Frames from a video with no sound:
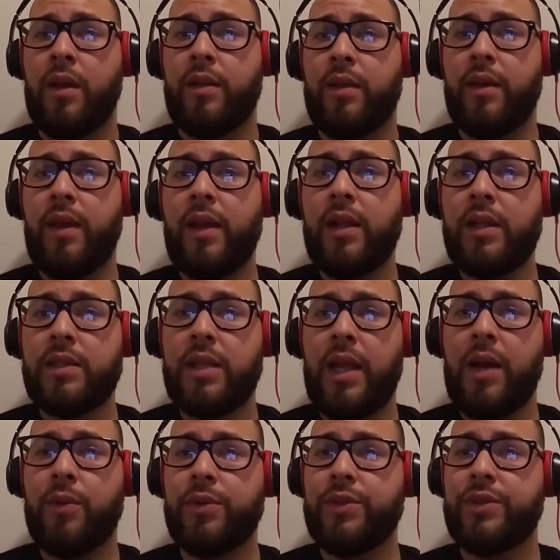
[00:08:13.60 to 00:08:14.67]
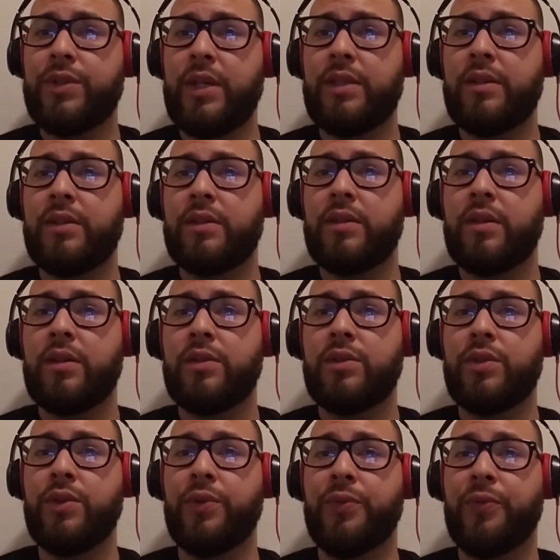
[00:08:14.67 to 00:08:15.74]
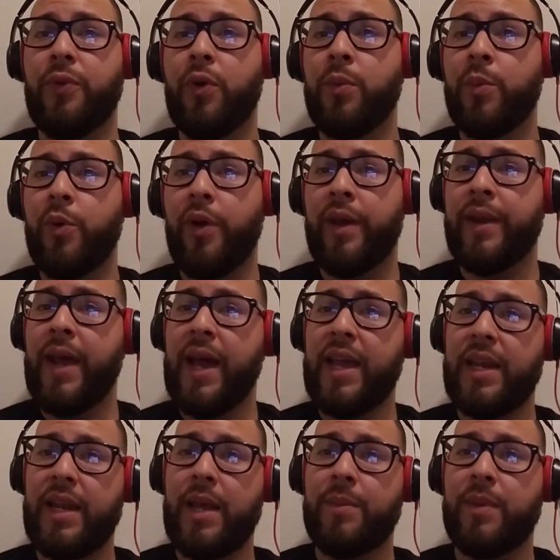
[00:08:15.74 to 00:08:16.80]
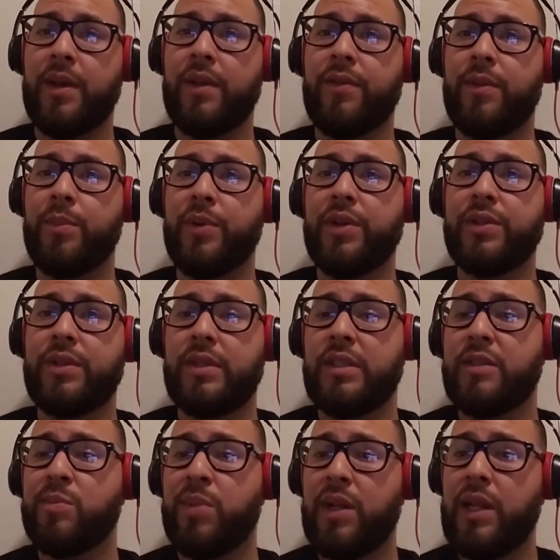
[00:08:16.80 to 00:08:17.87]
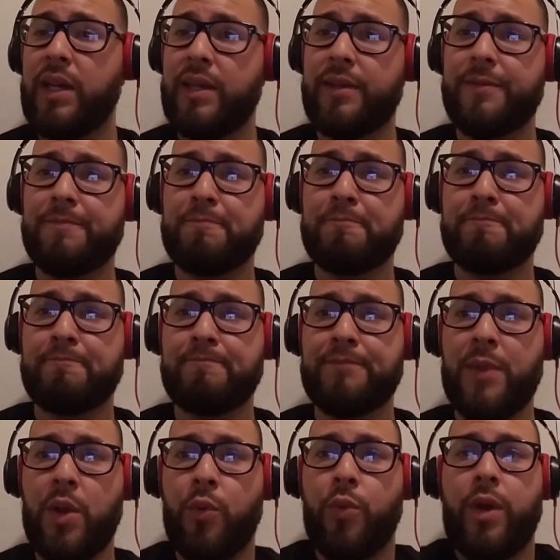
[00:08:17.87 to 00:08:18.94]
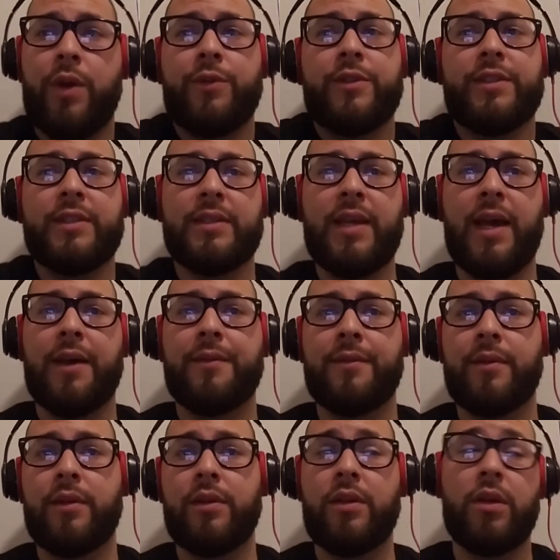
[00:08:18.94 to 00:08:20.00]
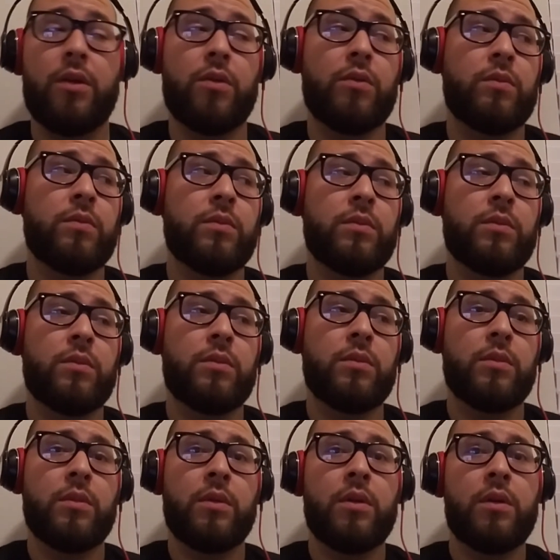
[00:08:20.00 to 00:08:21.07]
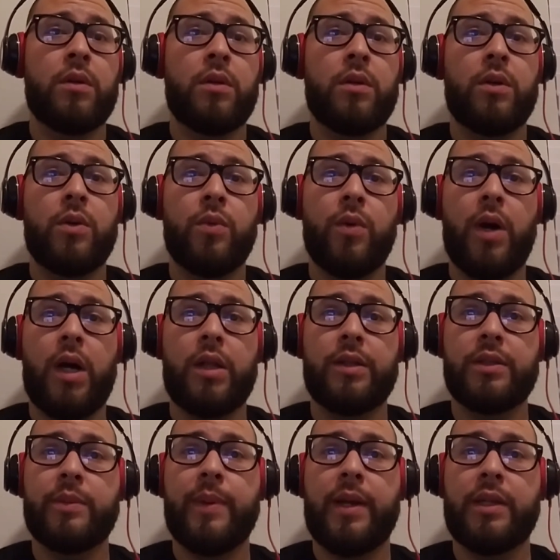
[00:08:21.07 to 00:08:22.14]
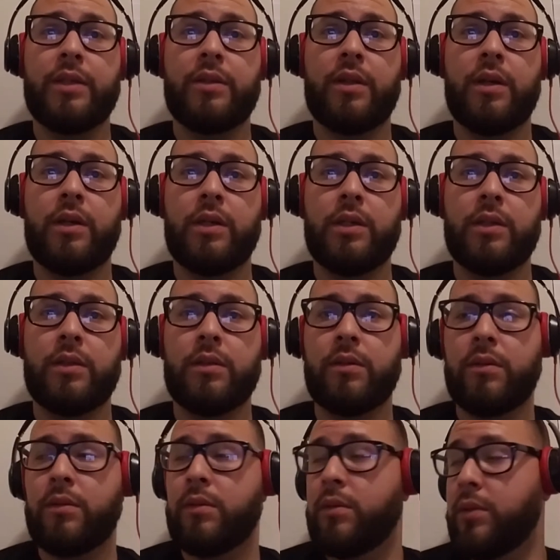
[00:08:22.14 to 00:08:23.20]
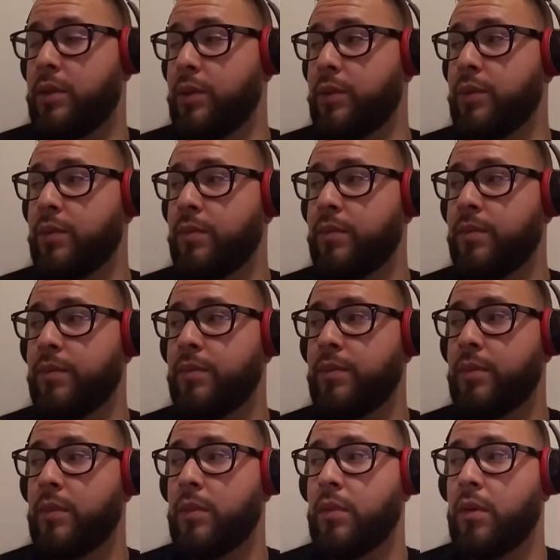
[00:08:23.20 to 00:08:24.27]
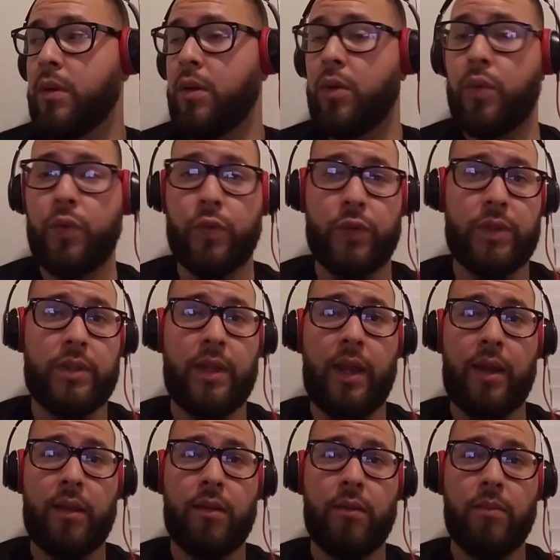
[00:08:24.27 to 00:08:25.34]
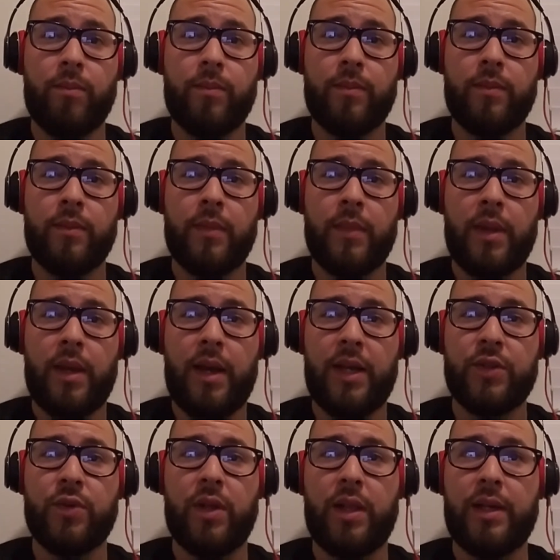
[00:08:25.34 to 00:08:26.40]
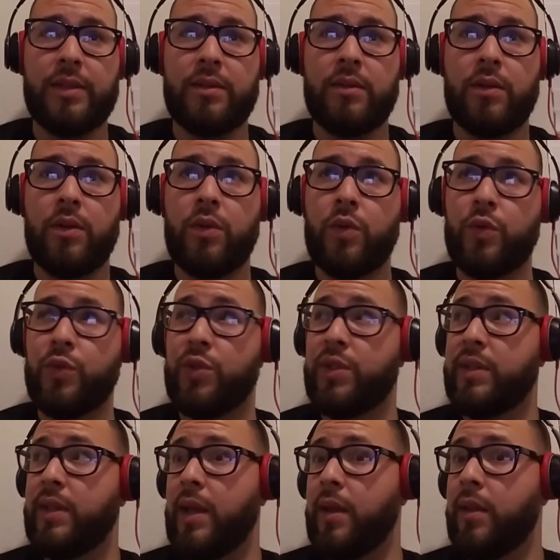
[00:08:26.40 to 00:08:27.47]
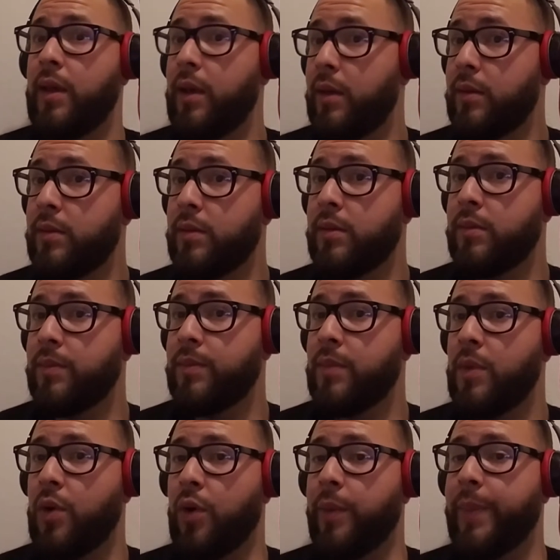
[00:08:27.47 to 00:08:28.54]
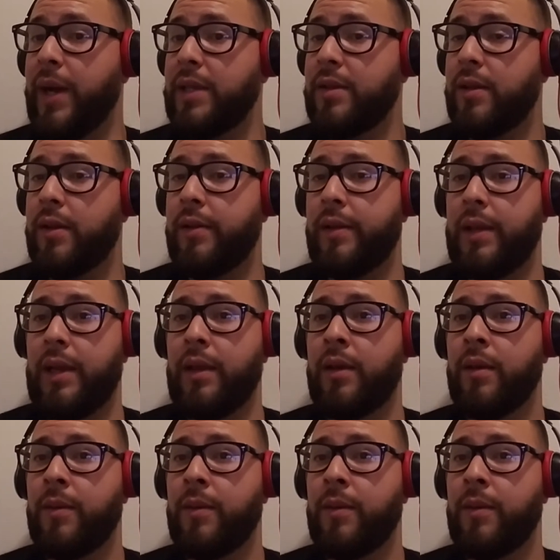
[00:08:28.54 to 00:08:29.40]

The English language changes to formal and academic if the person is polite. We always just have you, while in Spanish there is tú, usted, as well as ustedes, or possibly